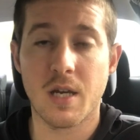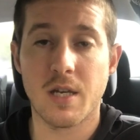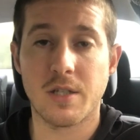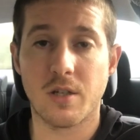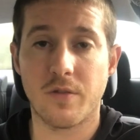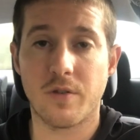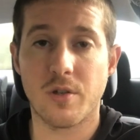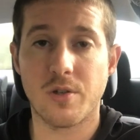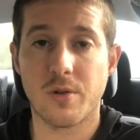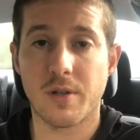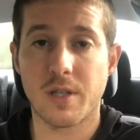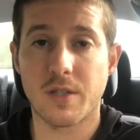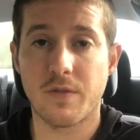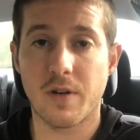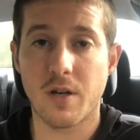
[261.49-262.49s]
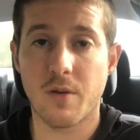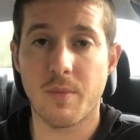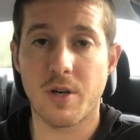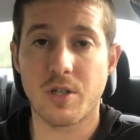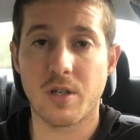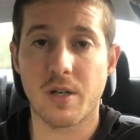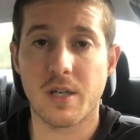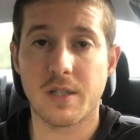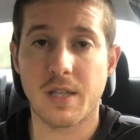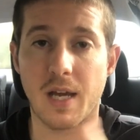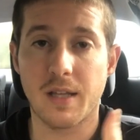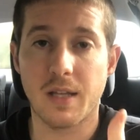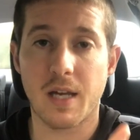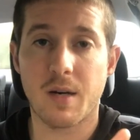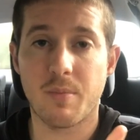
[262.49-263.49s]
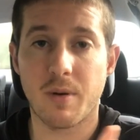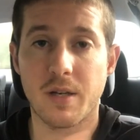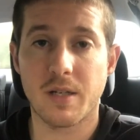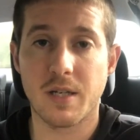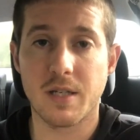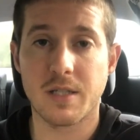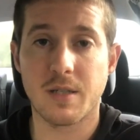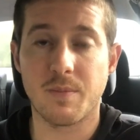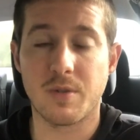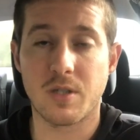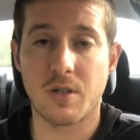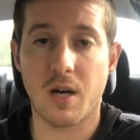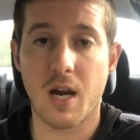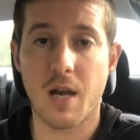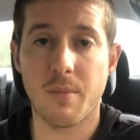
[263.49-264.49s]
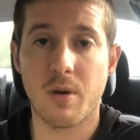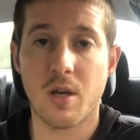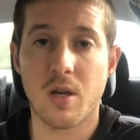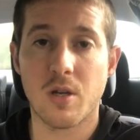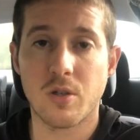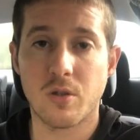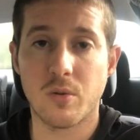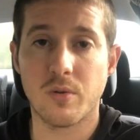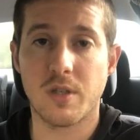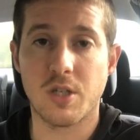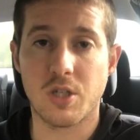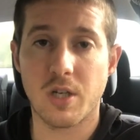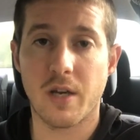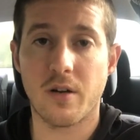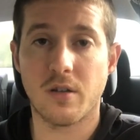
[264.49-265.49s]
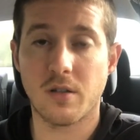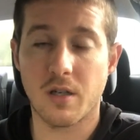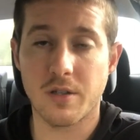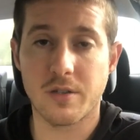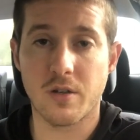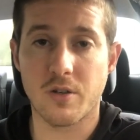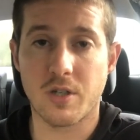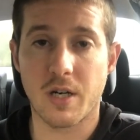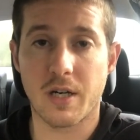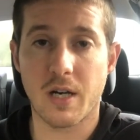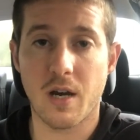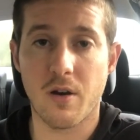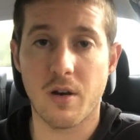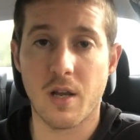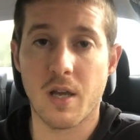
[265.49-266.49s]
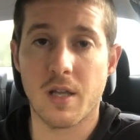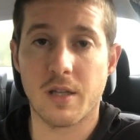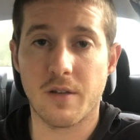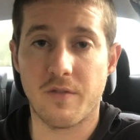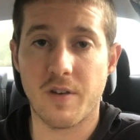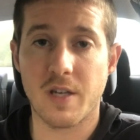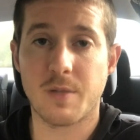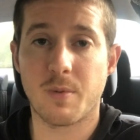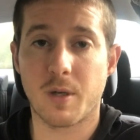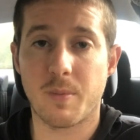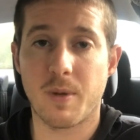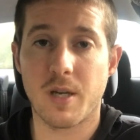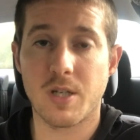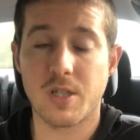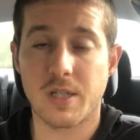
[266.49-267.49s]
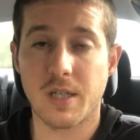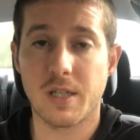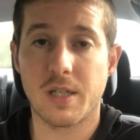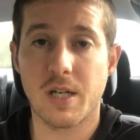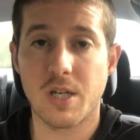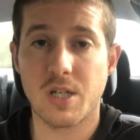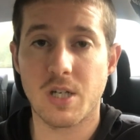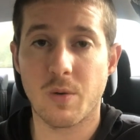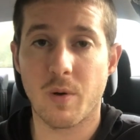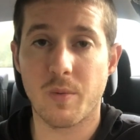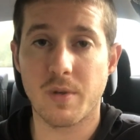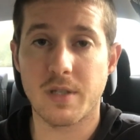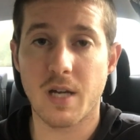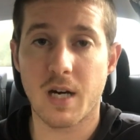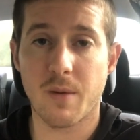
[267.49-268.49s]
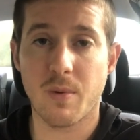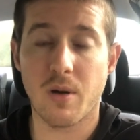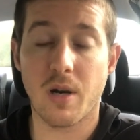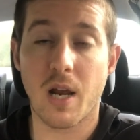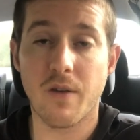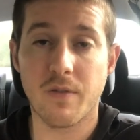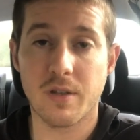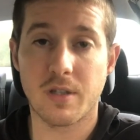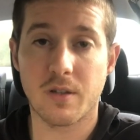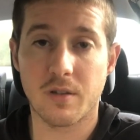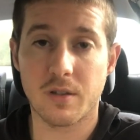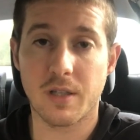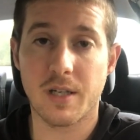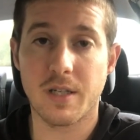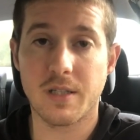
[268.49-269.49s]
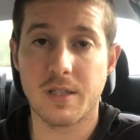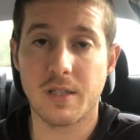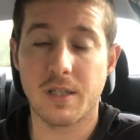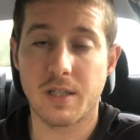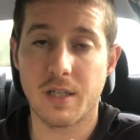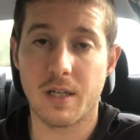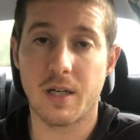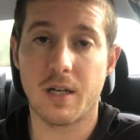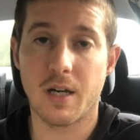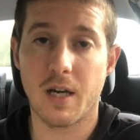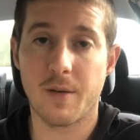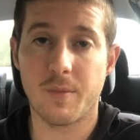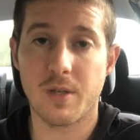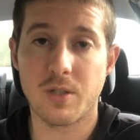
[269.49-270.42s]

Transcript: So if you enjoyed this video, make sure to hit that like button and subscribe to the channel. Also check out the Facebook page Gig Nation where we talk about everything related to the gig economy.